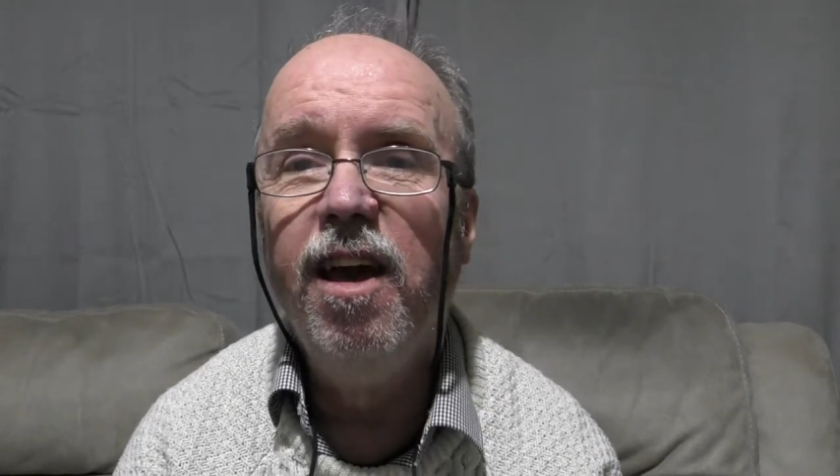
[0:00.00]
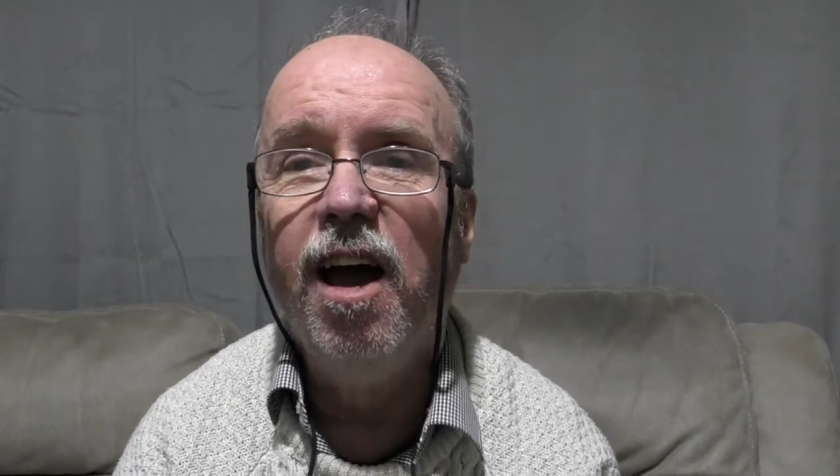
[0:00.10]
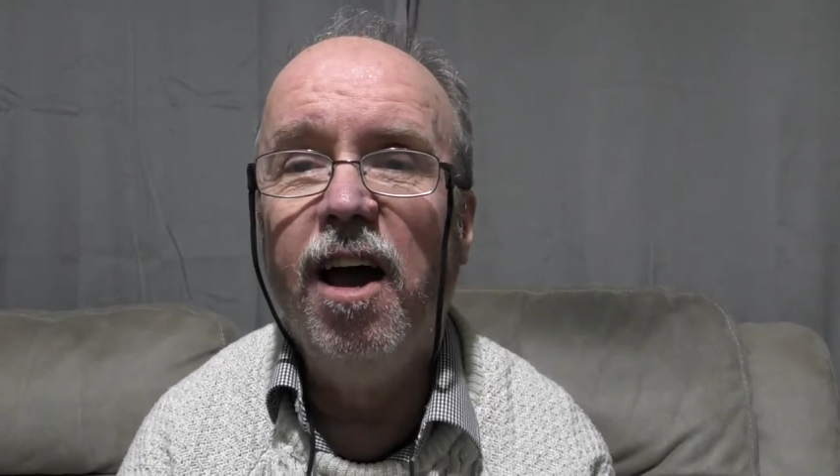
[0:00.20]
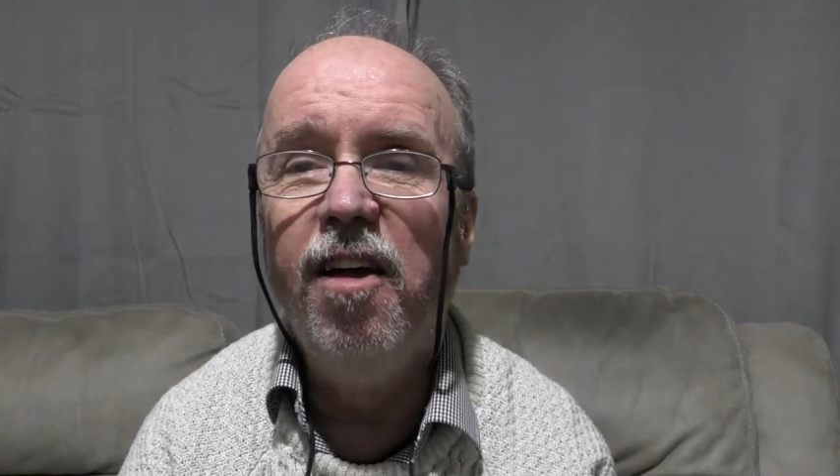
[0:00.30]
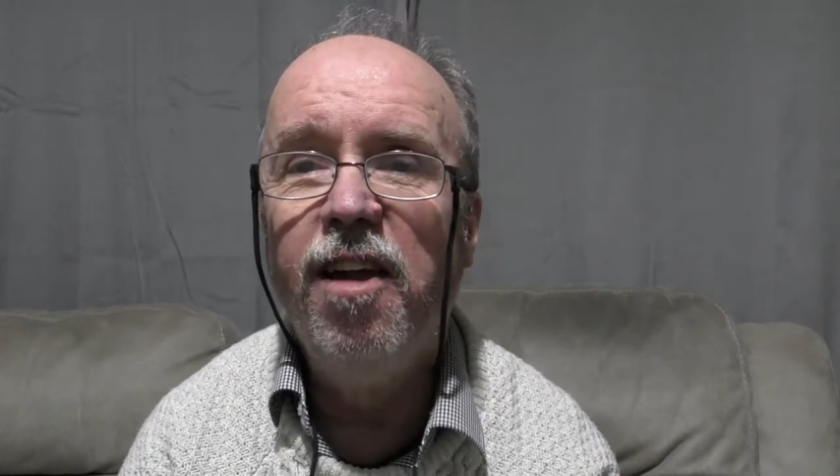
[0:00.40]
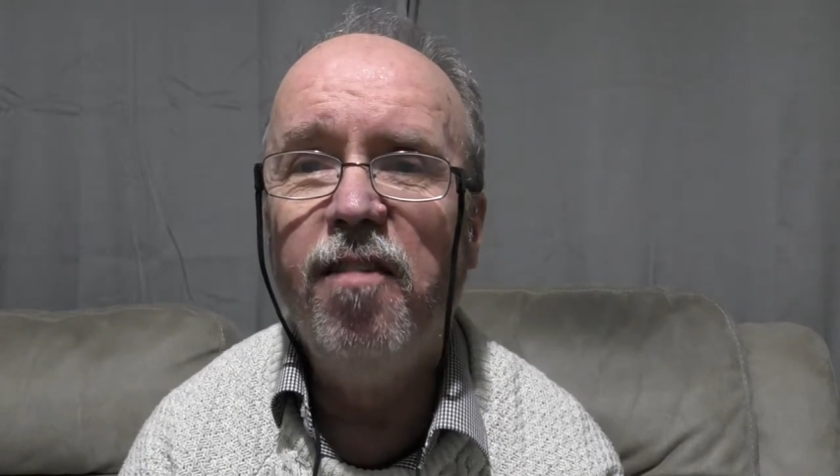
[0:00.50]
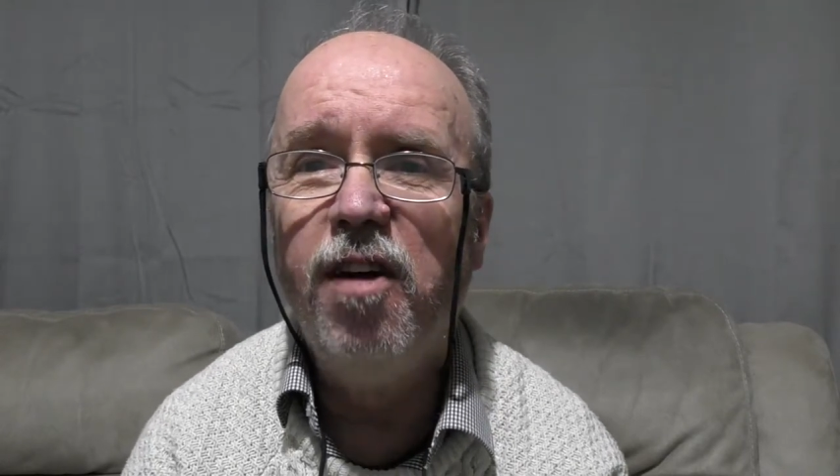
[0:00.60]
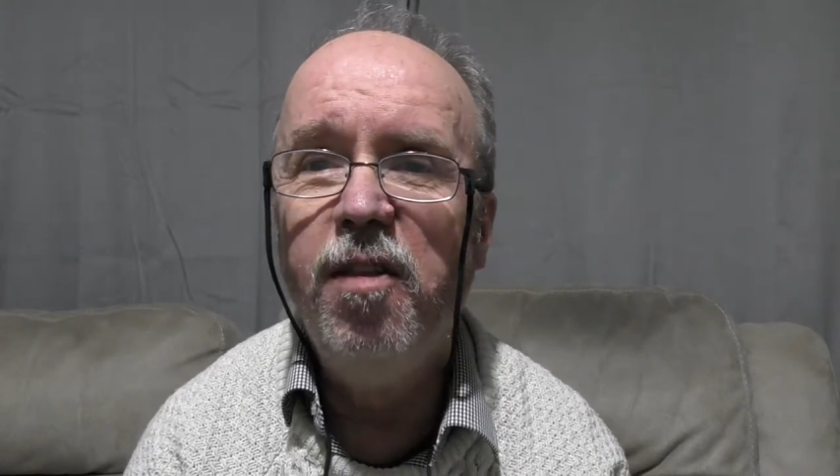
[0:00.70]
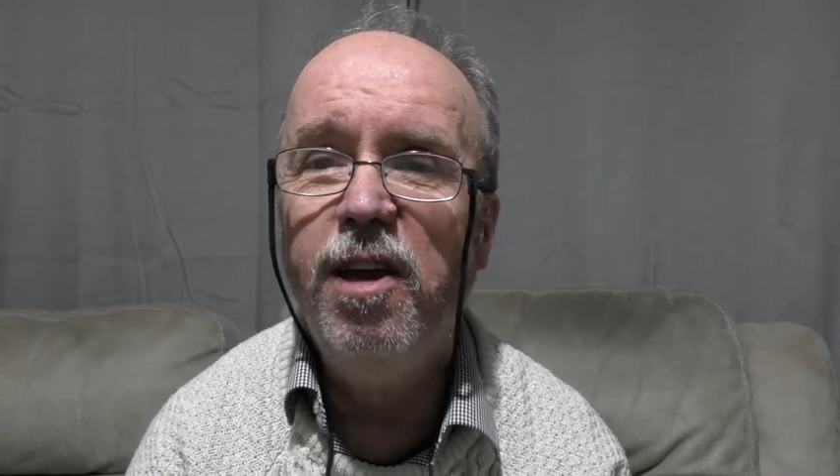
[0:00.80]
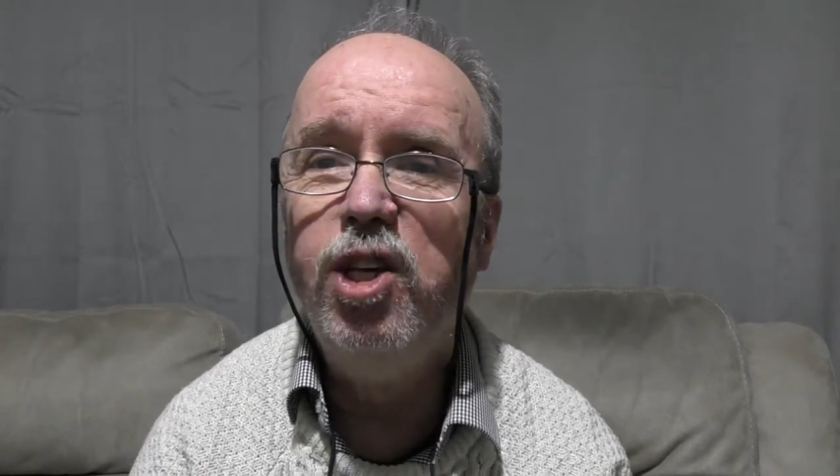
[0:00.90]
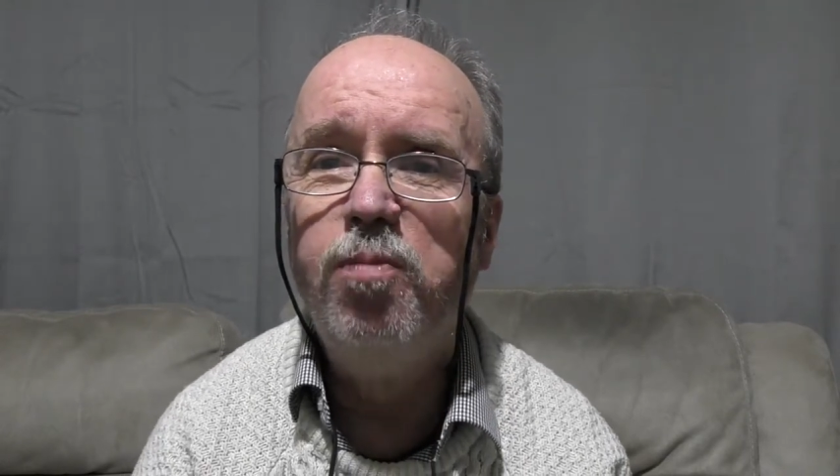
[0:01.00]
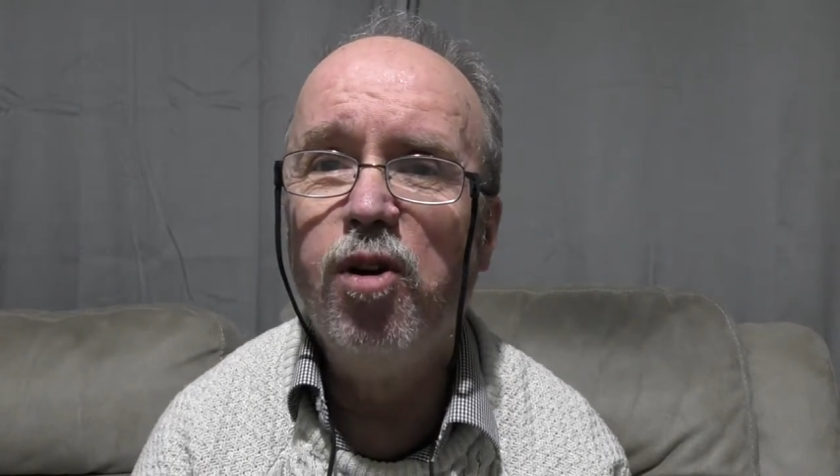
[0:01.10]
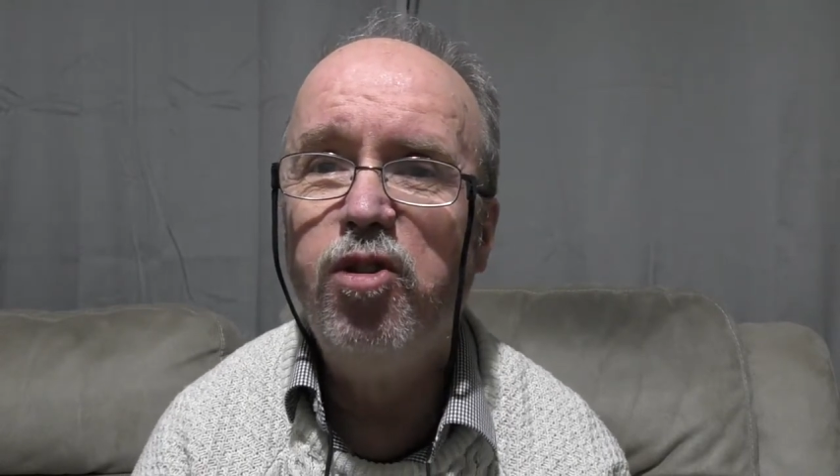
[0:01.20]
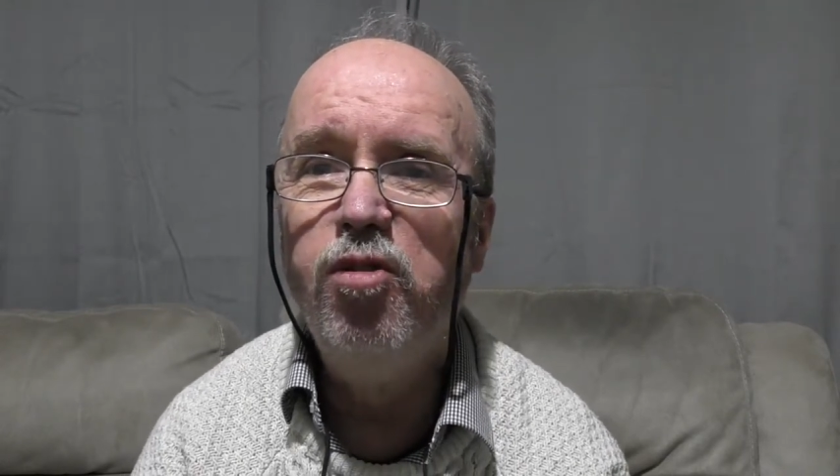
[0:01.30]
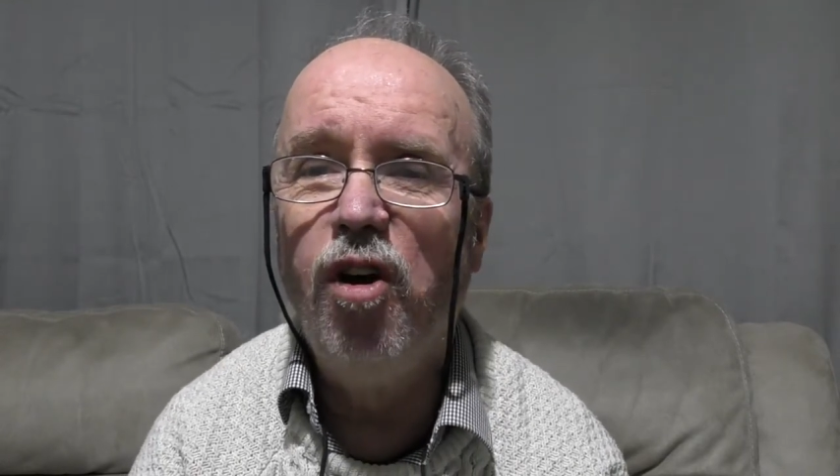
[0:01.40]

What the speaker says: And I finally spoke to